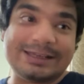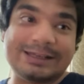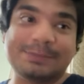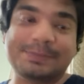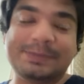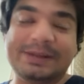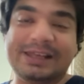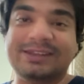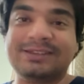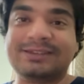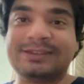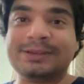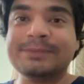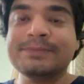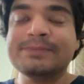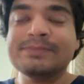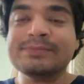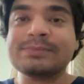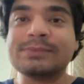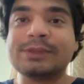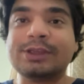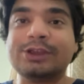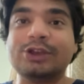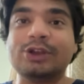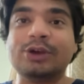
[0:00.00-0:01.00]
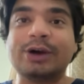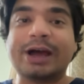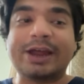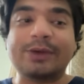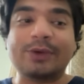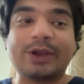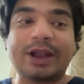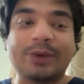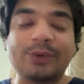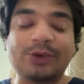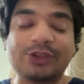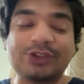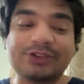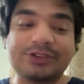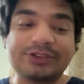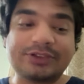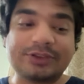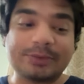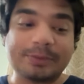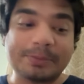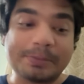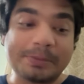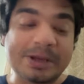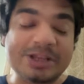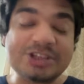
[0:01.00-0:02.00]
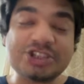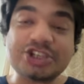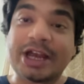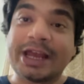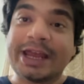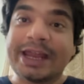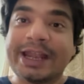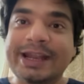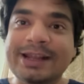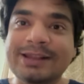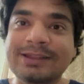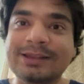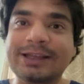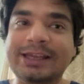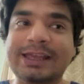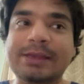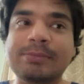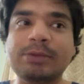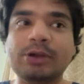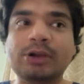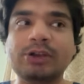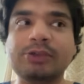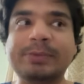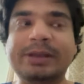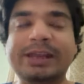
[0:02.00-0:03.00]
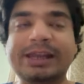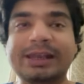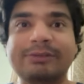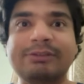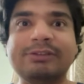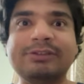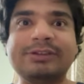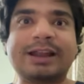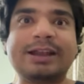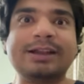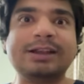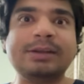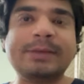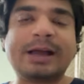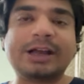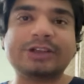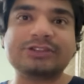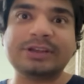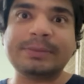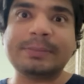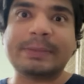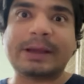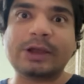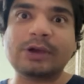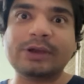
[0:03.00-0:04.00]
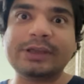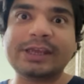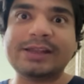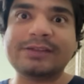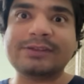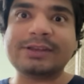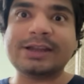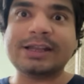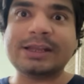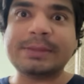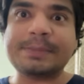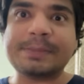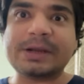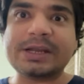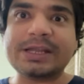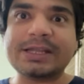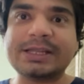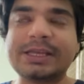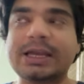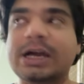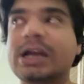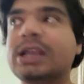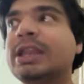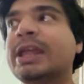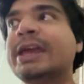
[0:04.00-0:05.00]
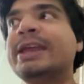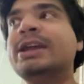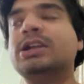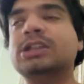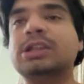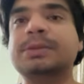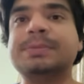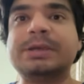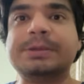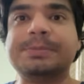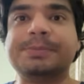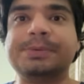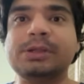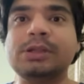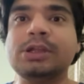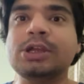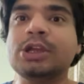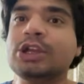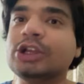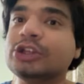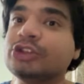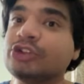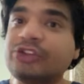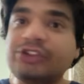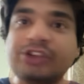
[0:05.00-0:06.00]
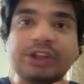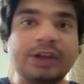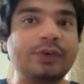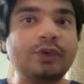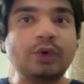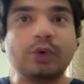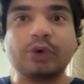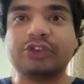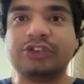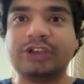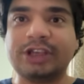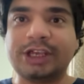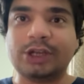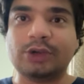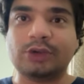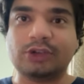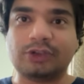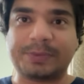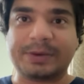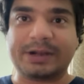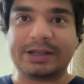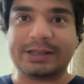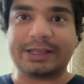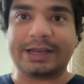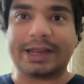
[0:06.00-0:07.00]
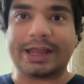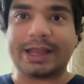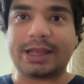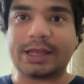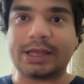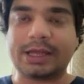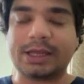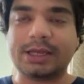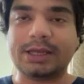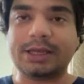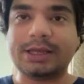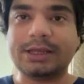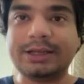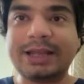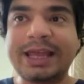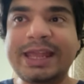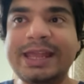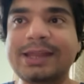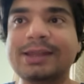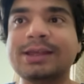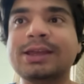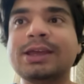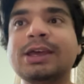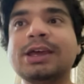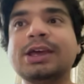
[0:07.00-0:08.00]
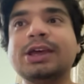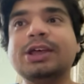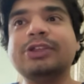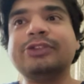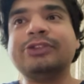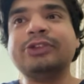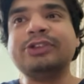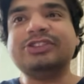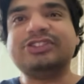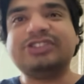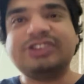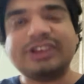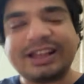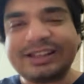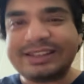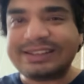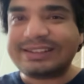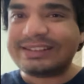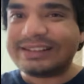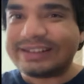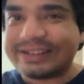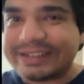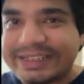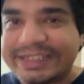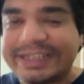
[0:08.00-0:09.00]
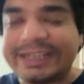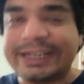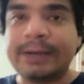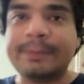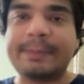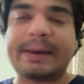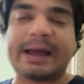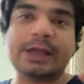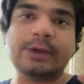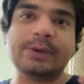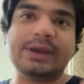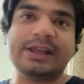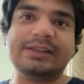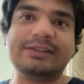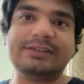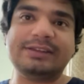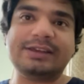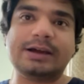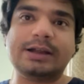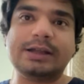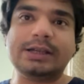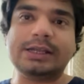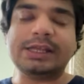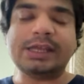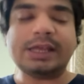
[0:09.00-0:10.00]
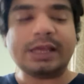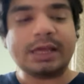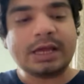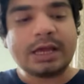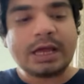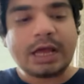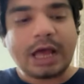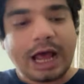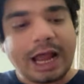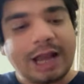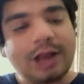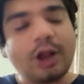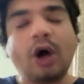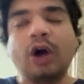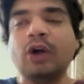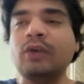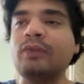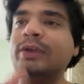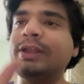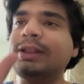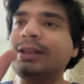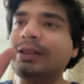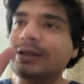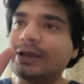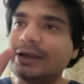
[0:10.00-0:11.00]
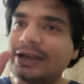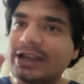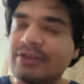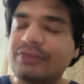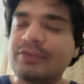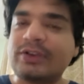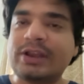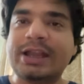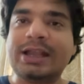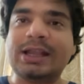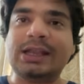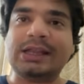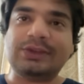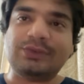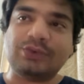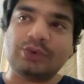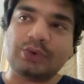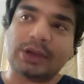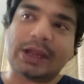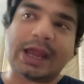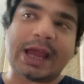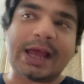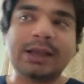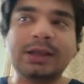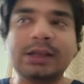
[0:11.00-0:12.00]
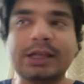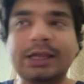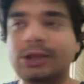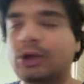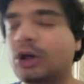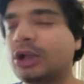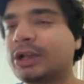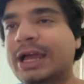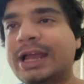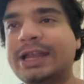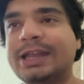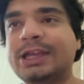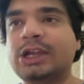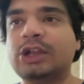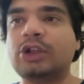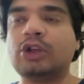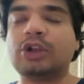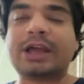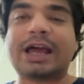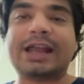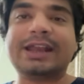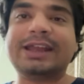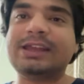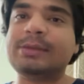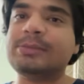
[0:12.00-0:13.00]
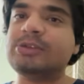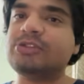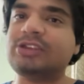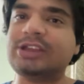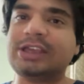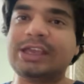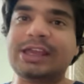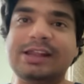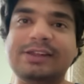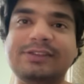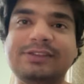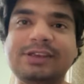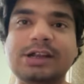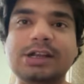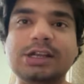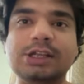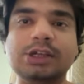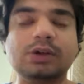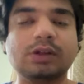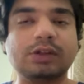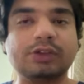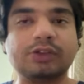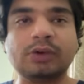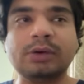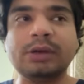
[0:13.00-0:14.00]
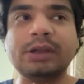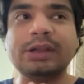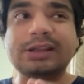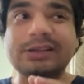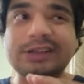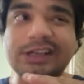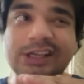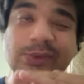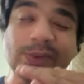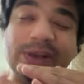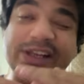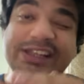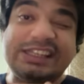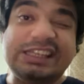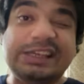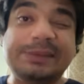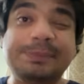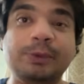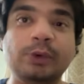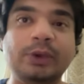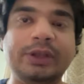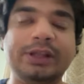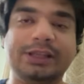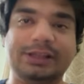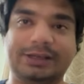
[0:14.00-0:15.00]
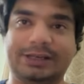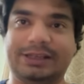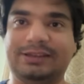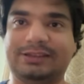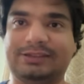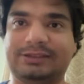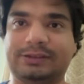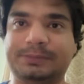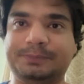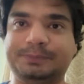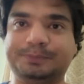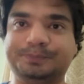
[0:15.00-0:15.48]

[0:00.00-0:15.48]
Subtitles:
place. You know, I was much ahead in the game because maine 11th standard mein actually bio ki NCRT padhi thi, unlike other people jo sirf coaching ke notes padhte reh gaye, right? So just read bio NCRT along with, definitely if you can, inorganic and organic chemistry ki NCRT also, it will keep you in the race.